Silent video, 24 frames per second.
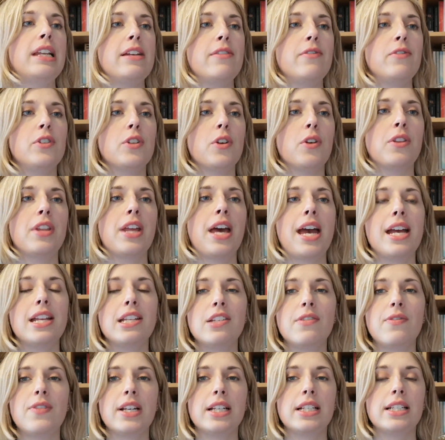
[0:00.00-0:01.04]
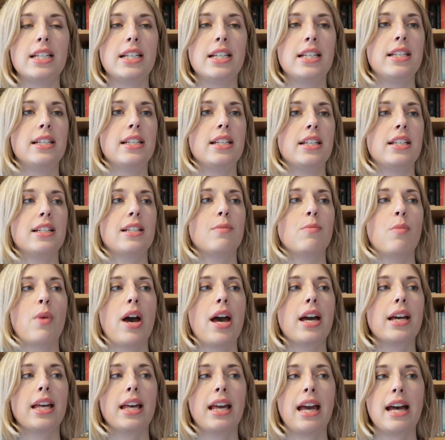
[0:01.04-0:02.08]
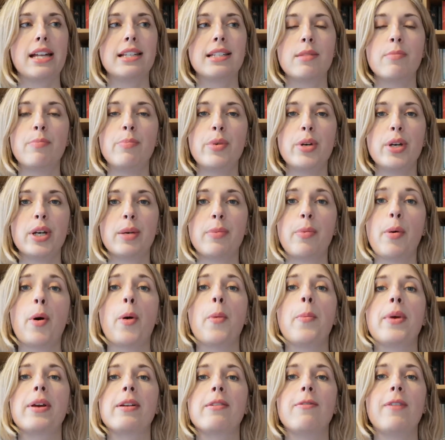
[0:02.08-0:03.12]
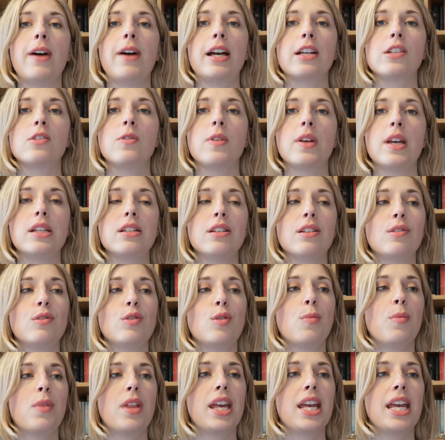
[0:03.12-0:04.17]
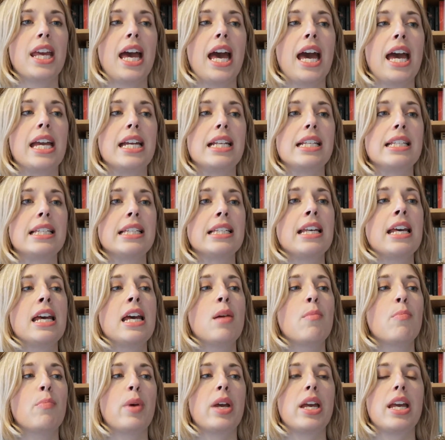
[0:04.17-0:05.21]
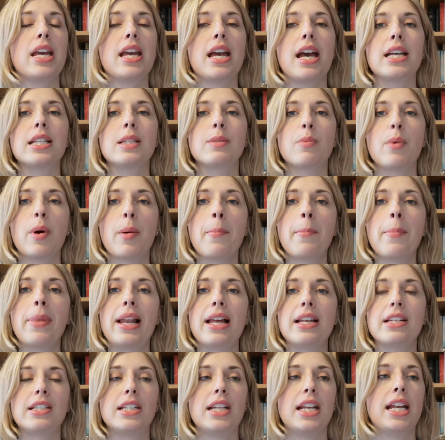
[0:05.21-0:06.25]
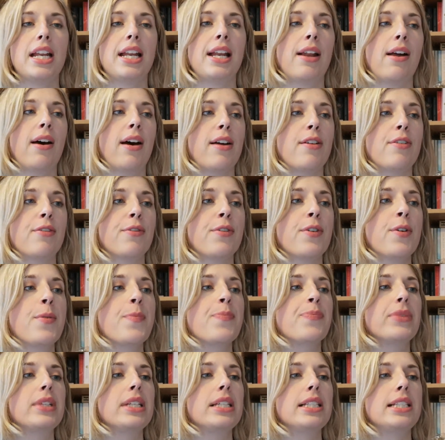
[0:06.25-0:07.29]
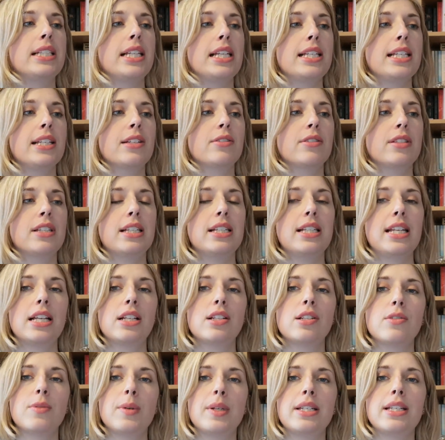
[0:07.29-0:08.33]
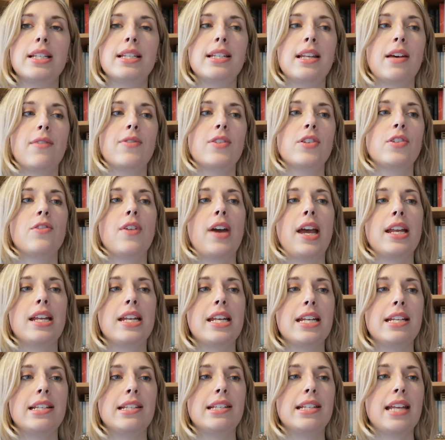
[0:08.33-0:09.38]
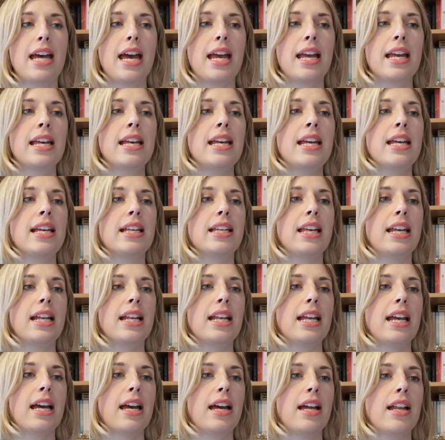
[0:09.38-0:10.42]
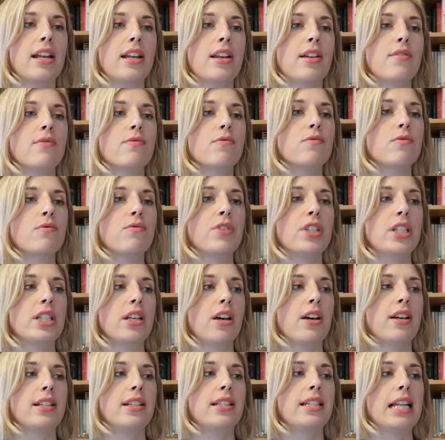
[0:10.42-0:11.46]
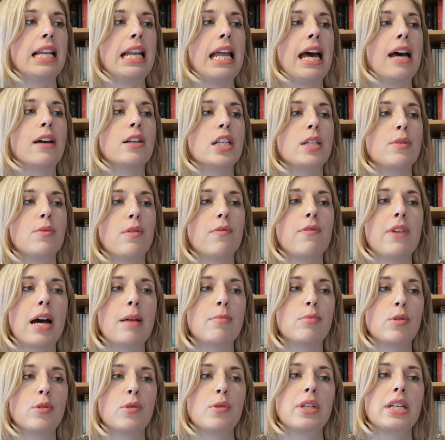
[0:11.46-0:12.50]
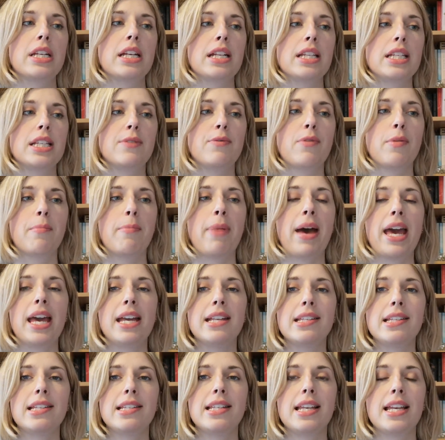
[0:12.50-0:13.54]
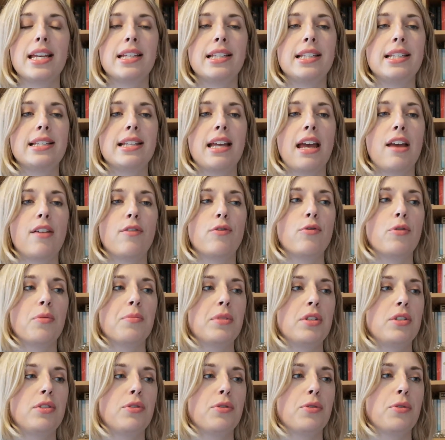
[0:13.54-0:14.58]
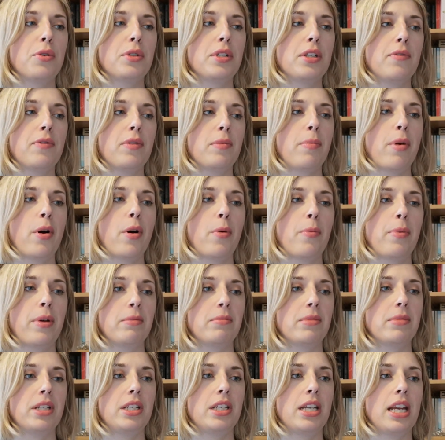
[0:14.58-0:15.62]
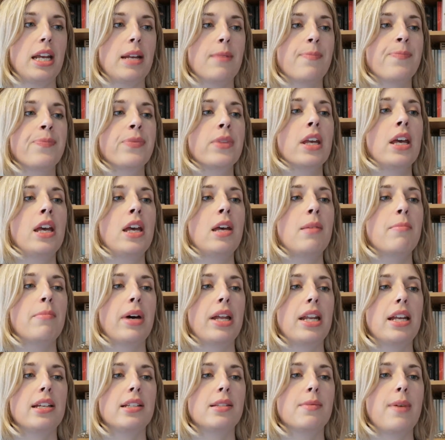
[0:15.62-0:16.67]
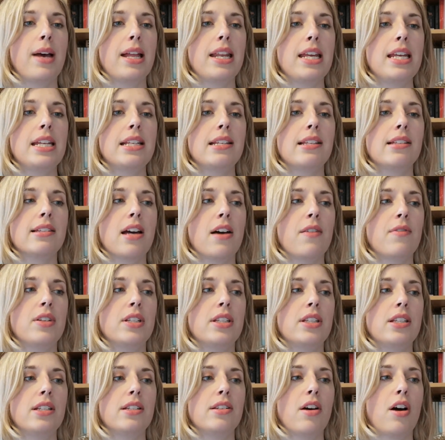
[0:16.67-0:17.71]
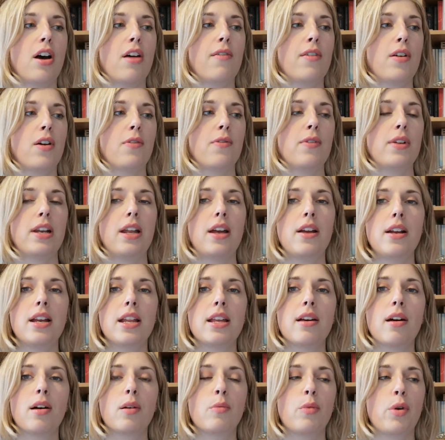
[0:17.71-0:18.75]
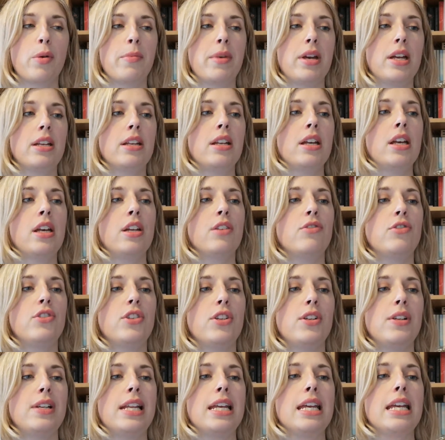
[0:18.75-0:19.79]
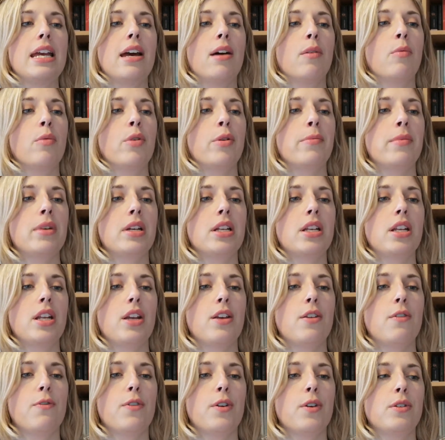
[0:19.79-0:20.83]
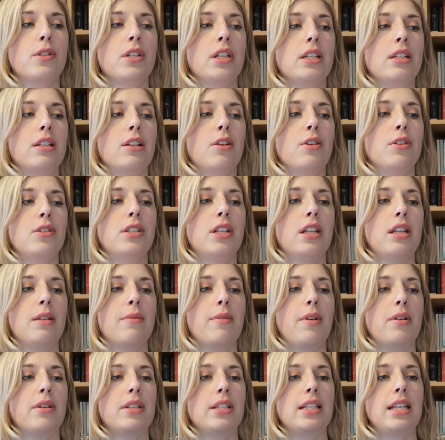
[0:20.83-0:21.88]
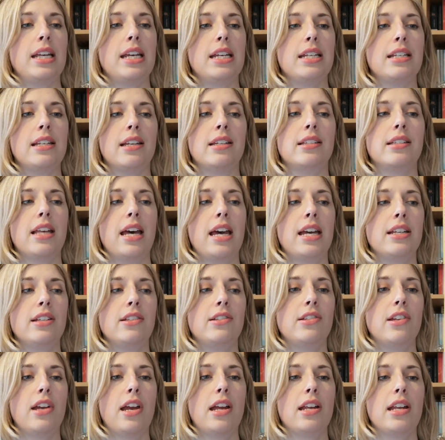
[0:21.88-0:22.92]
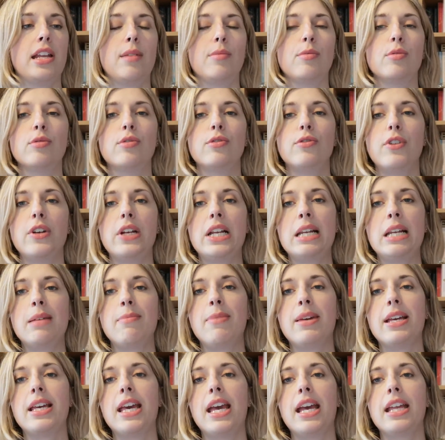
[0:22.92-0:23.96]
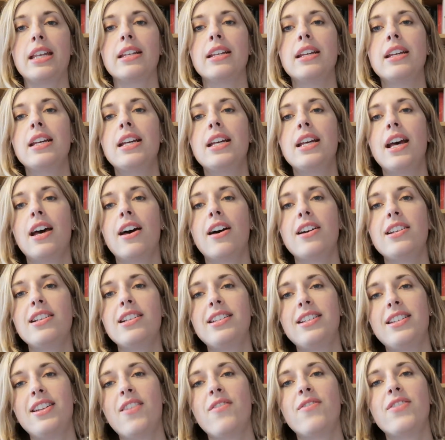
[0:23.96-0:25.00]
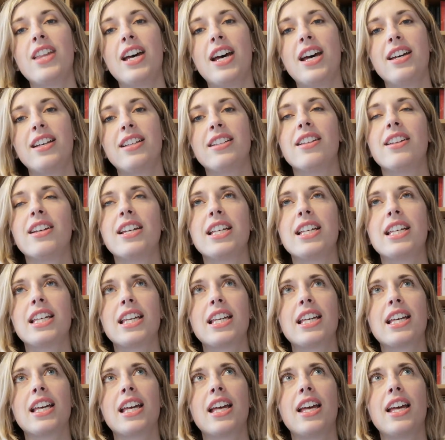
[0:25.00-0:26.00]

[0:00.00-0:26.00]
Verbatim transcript: lives on the edge of existence, working at a book pulping factory in a job that he hates, but he has one pleasure in life. Sitting on the 6:27 train each day, Guylain recites aloud to a rapt audience from pages he has saved from the jaws of the pulping machine but it is when he discovers the diary of a lonely young woman, Julie, a woman who feels as lost in the world as he does, that his journey will truly begin. I just love that. Like,